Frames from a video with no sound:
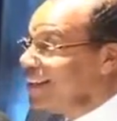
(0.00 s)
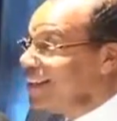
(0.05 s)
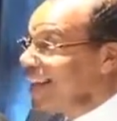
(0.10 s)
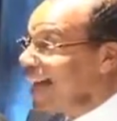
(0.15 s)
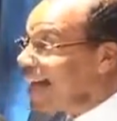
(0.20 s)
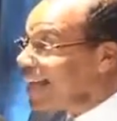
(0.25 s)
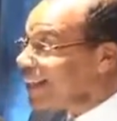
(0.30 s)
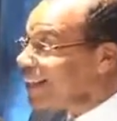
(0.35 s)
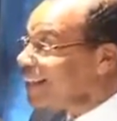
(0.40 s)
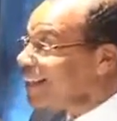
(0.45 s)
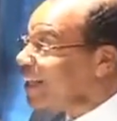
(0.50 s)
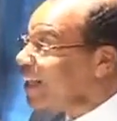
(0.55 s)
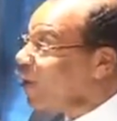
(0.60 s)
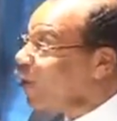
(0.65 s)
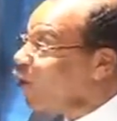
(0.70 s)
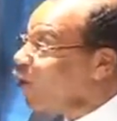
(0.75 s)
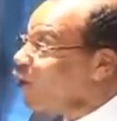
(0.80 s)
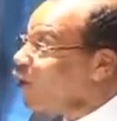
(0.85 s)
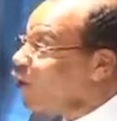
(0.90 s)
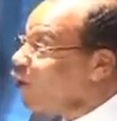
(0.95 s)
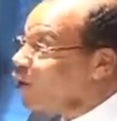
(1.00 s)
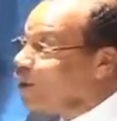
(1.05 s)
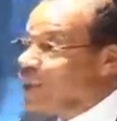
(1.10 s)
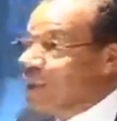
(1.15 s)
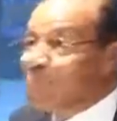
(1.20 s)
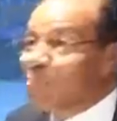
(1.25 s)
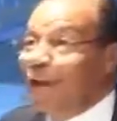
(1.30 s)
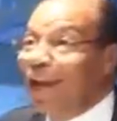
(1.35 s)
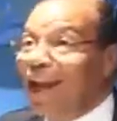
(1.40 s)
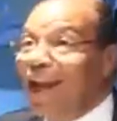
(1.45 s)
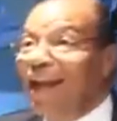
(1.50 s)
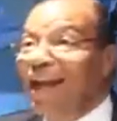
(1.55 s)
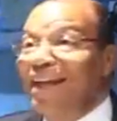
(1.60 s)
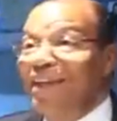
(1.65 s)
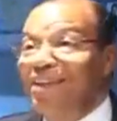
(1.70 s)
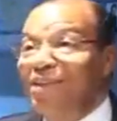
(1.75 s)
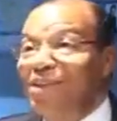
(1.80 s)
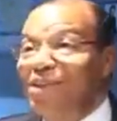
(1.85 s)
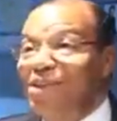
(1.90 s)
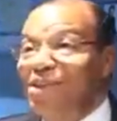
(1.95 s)
Like the early
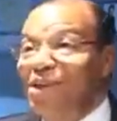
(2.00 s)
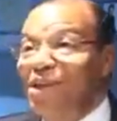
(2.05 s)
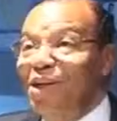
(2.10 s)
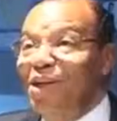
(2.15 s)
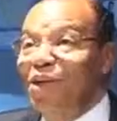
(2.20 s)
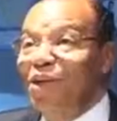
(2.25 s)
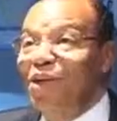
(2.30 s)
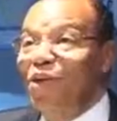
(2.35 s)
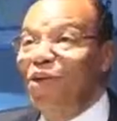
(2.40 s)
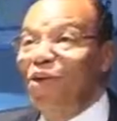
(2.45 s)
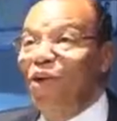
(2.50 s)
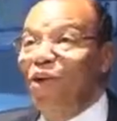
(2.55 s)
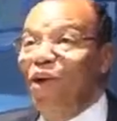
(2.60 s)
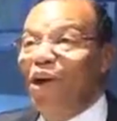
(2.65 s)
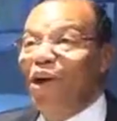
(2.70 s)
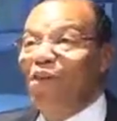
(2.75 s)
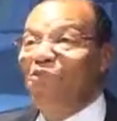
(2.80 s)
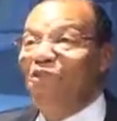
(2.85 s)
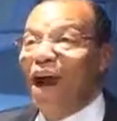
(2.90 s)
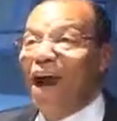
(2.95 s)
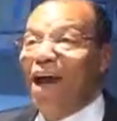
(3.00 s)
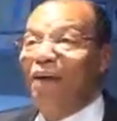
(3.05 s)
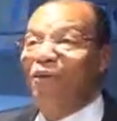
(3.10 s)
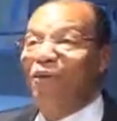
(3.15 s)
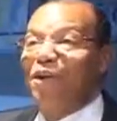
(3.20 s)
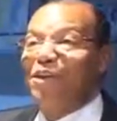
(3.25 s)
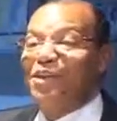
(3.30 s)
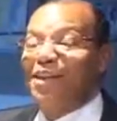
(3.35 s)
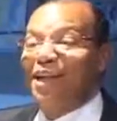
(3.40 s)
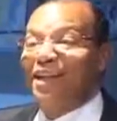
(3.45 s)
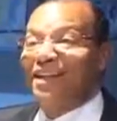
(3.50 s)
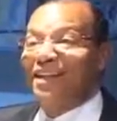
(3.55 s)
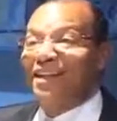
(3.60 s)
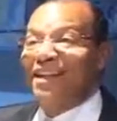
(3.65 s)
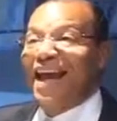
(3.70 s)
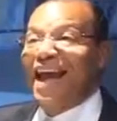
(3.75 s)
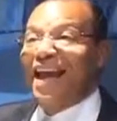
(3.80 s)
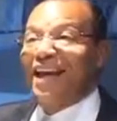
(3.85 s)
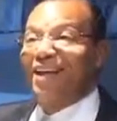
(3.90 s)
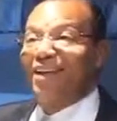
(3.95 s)
plains. You know, if I was a
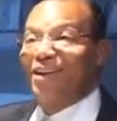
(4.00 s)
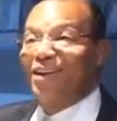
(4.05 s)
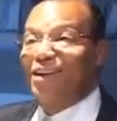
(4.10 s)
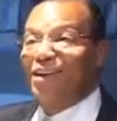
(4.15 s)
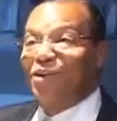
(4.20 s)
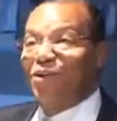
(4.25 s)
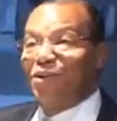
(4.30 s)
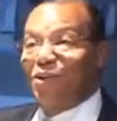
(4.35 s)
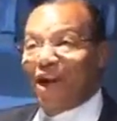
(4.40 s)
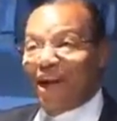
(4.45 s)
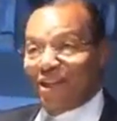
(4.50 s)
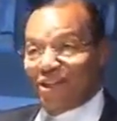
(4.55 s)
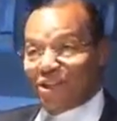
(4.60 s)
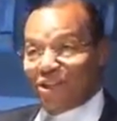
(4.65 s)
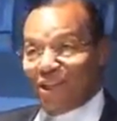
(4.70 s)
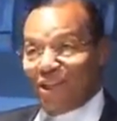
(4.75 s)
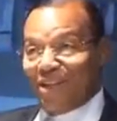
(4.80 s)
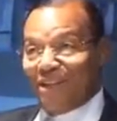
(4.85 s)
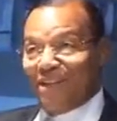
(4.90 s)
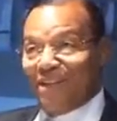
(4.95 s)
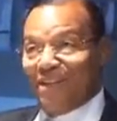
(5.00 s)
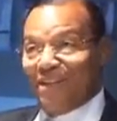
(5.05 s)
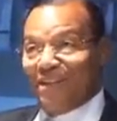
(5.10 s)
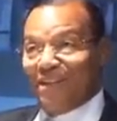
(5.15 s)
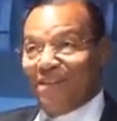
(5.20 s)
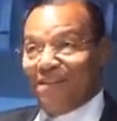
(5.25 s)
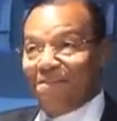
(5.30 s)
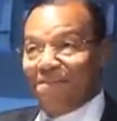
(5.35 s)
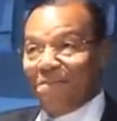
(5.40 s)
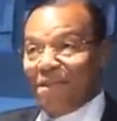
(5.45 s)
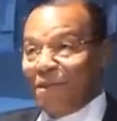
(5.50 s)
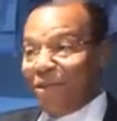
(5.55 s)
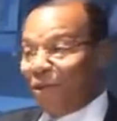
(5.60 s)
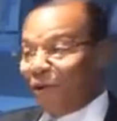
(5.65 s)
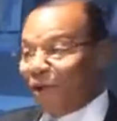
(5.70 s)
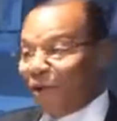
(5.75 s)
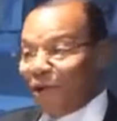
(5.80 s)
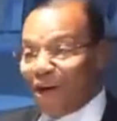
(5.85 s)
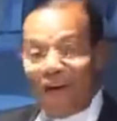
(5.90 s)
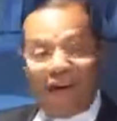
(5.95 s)
cattle rancher,
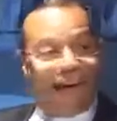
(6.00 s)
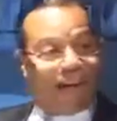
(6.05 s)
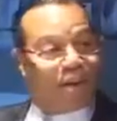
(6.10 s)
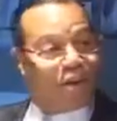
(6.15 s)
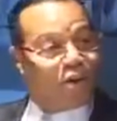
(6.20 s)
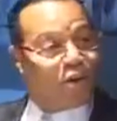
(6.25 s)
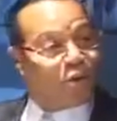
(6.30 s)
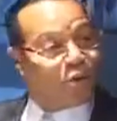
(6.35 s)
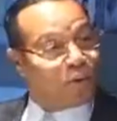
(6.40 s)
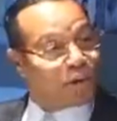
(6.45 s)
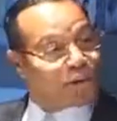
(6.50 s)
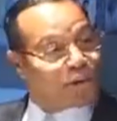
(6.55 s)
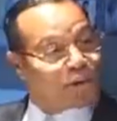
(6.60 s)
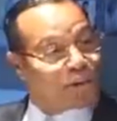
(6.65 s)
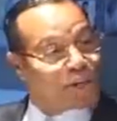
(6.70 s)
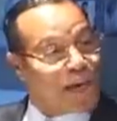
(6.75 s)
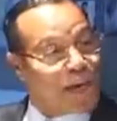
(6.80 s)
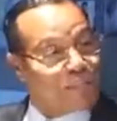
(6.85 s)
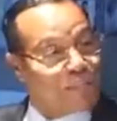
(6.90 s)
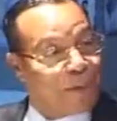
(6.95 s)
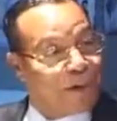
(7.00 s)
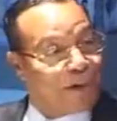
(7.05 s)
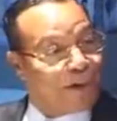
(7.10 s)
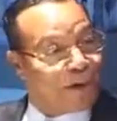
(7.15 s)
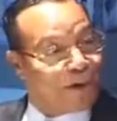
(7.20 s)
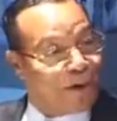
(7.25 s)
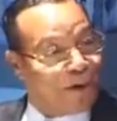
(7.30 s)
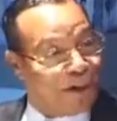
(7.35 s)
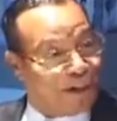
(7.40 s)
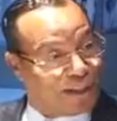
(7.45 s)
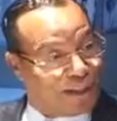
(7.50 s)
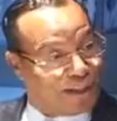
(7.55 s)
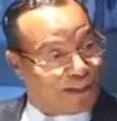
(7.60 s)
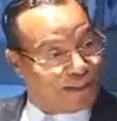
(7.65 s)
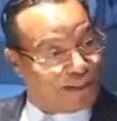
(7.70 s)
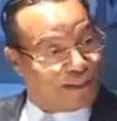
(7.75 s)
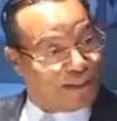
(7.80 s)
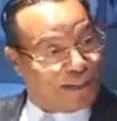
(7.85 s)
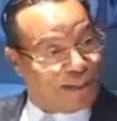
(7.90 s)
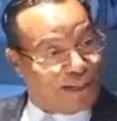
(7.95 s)
you know, and you were a sheep
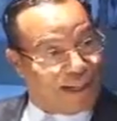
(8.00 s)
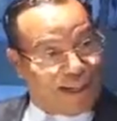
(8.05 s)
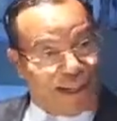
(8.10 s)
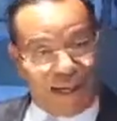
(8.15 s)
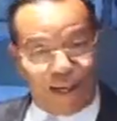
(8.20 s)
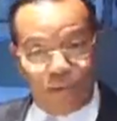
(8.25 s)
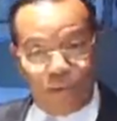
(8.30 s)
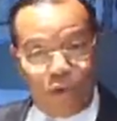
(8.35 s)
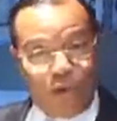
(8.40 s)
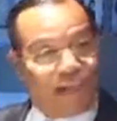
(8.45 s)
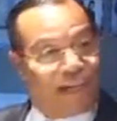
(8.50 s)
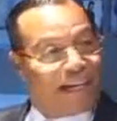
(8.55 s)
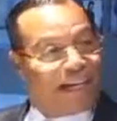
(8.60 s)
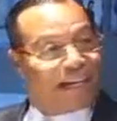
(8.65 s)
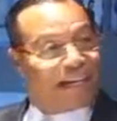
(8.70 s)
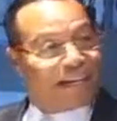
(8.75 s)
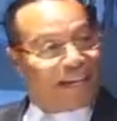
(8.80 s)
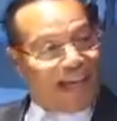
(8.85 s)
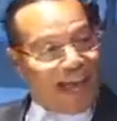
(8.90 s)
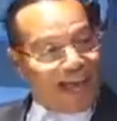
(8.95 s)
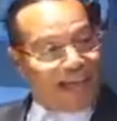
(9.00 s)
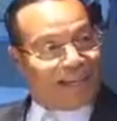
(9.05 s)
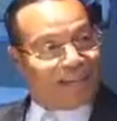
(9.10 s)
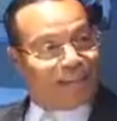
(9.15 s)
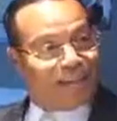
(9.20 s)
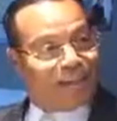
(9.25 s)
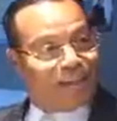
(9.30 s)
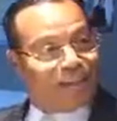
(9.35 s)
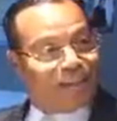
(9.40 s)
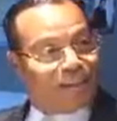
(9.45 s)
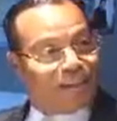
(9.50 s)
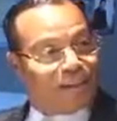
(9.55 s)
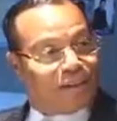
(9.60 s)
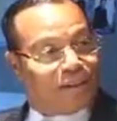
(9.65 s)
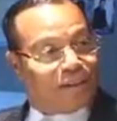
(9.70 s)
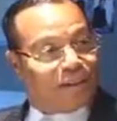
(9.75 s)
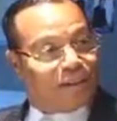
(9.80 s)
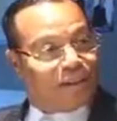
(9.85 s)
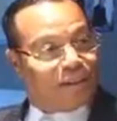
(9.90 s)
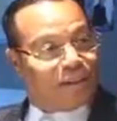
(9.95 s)
herder, and we didn't like
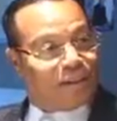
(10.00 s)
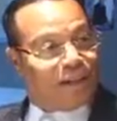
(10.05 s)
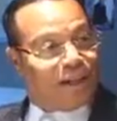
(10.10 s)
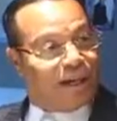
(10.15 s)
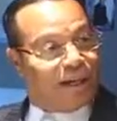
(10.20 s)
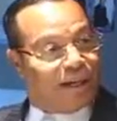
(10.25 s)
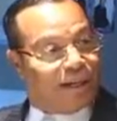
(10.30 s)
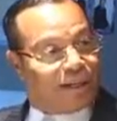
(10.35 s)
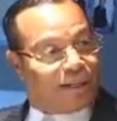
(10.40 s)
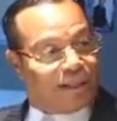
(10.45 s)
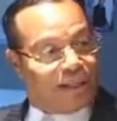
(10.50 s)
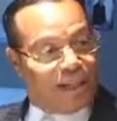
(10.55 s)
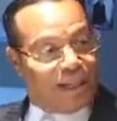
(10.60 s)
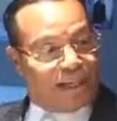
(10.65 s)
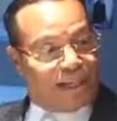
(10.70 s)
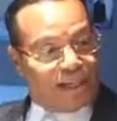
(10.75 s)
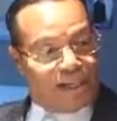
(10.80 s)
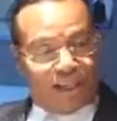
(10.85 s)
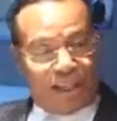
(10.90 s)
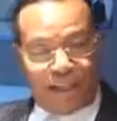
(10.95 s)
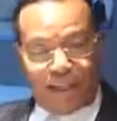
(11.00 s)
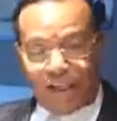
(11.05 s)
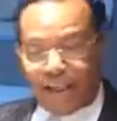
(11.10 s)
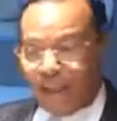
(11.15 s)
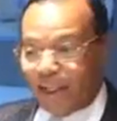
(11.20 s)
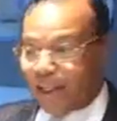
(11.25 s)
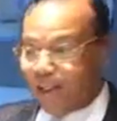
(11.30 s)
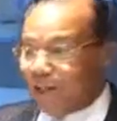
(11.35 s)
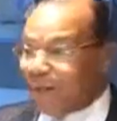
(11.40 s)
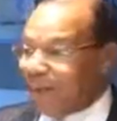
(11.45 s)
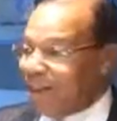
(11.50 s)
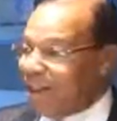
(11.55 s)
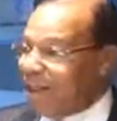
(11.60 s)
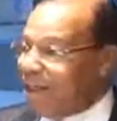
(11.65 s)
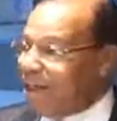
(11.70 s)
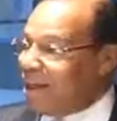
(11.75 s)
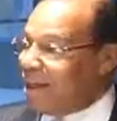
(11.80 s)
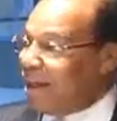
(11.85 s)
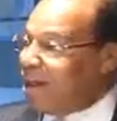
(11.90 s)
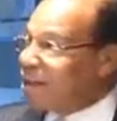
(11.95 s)

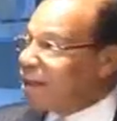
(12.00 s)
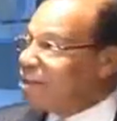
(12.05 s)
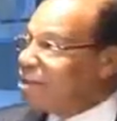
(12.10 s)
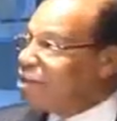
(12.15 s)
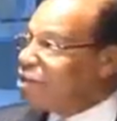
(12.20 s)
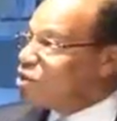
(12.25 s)
the